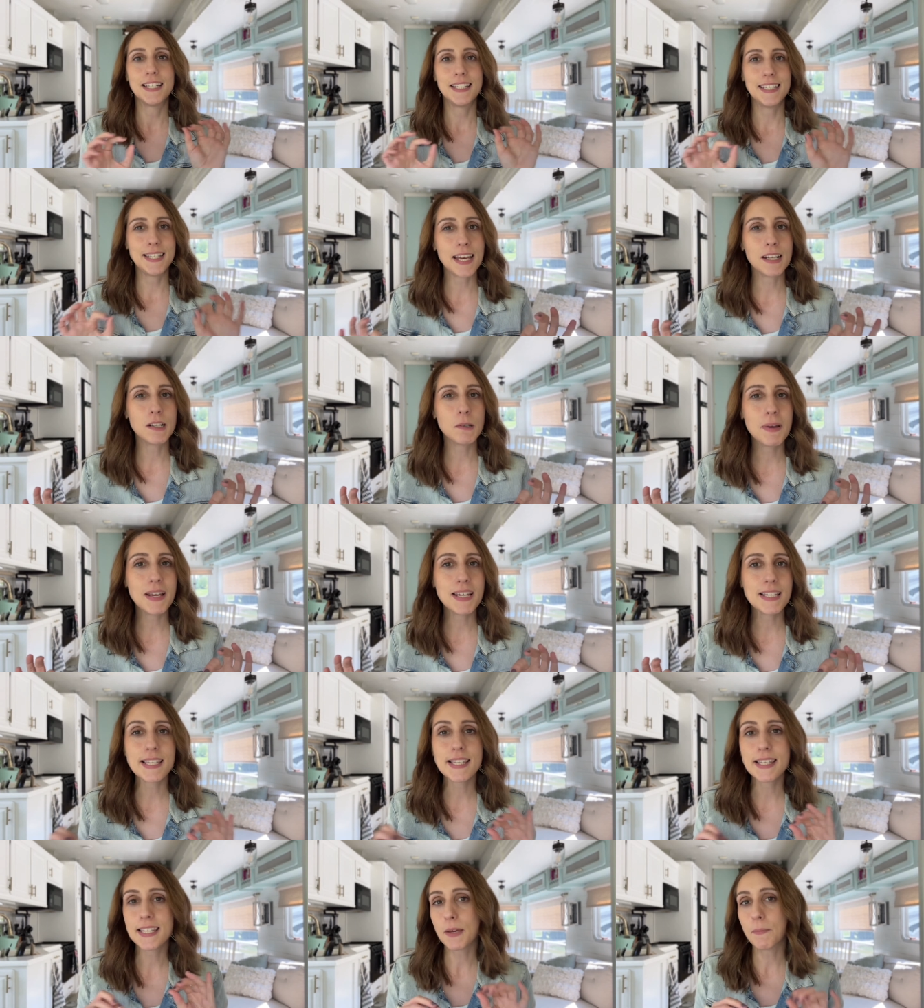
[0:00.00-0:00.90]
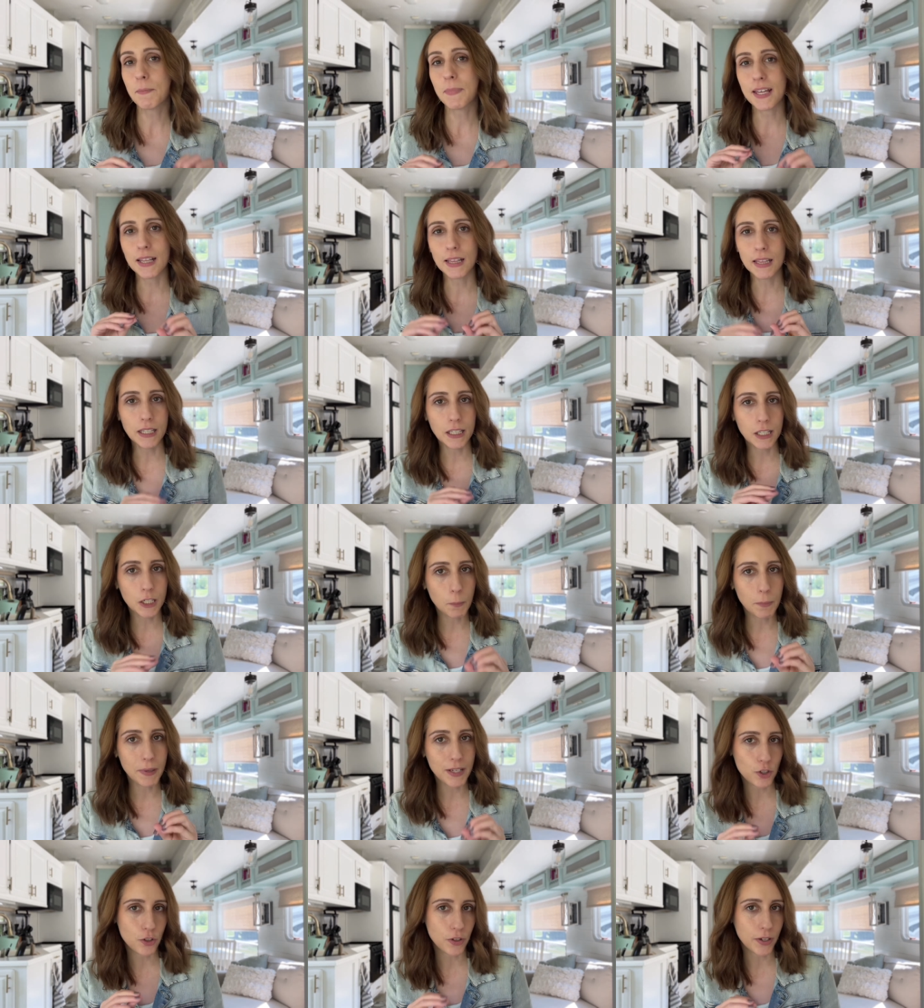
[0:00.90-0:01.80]
Databases can be a little
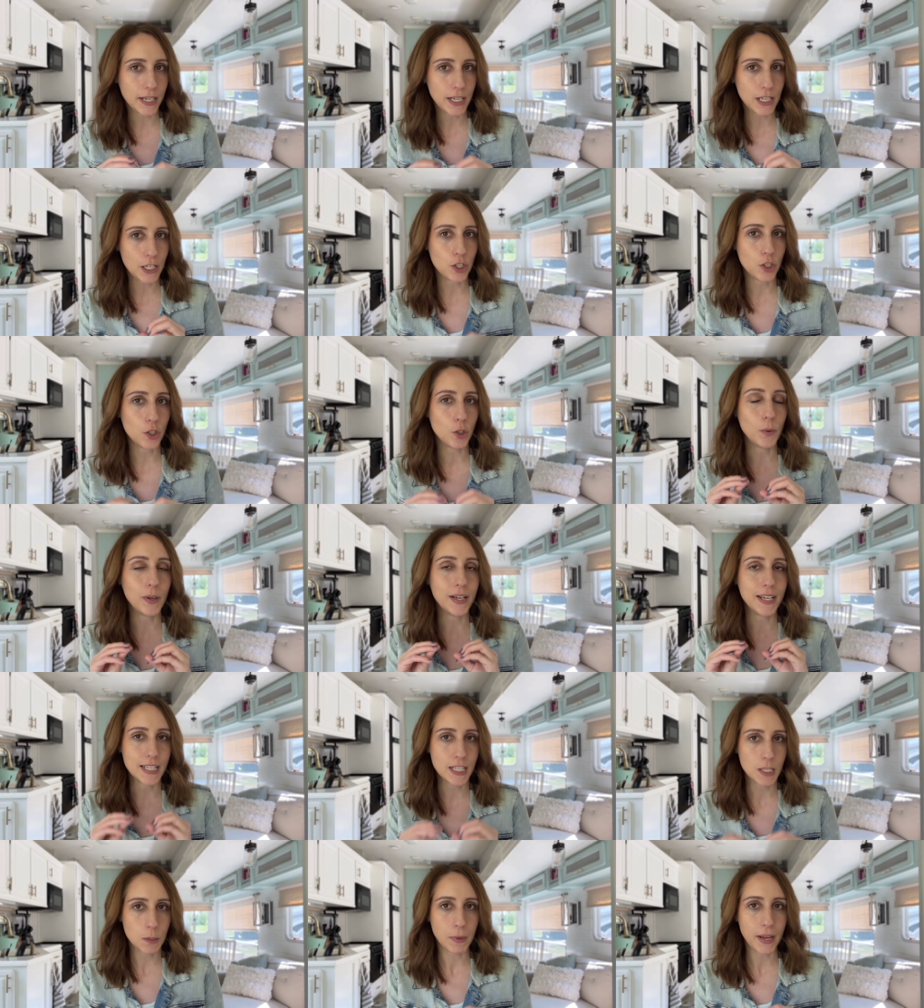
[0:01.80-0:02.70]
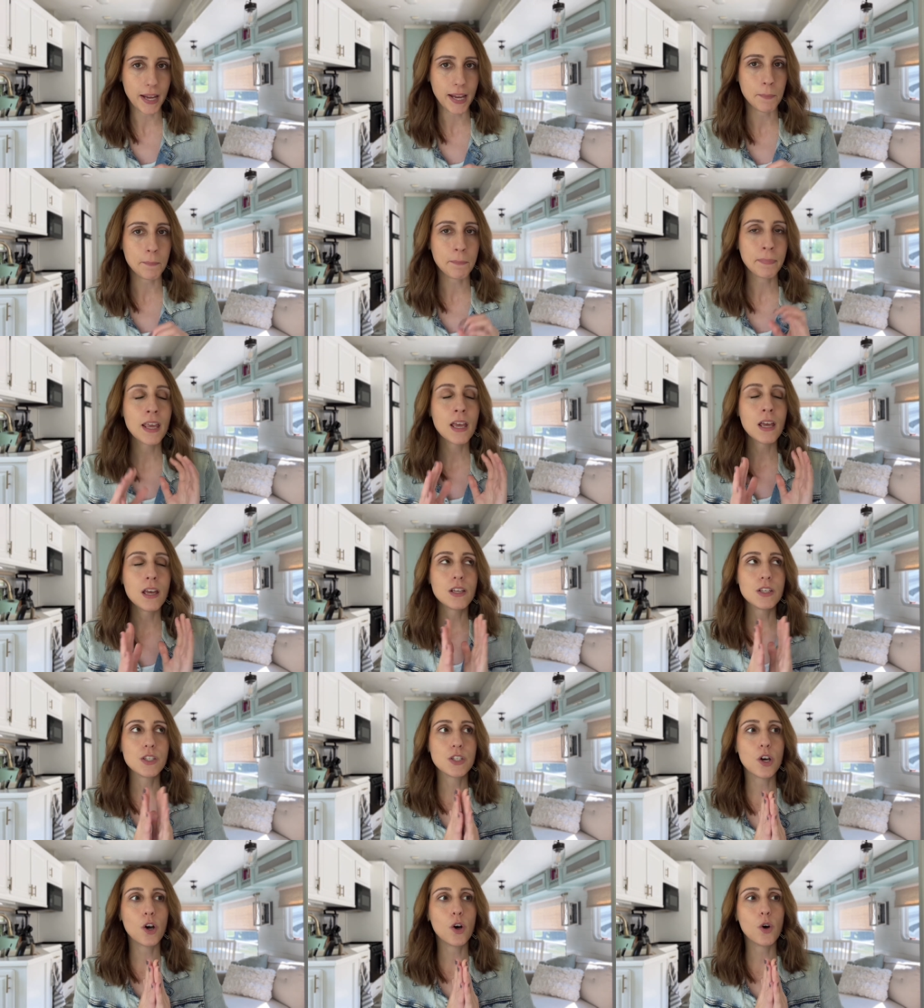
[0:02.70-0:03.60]
bit tricky to explain.
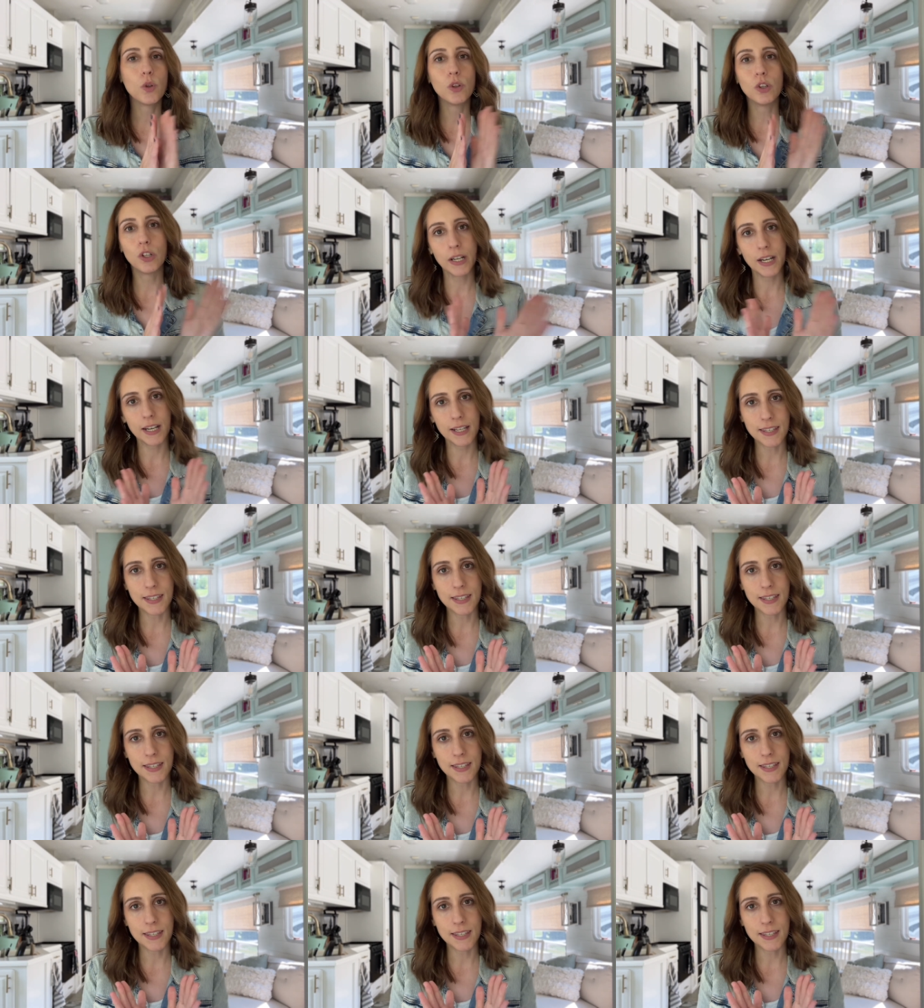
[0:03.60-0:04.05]
So look at it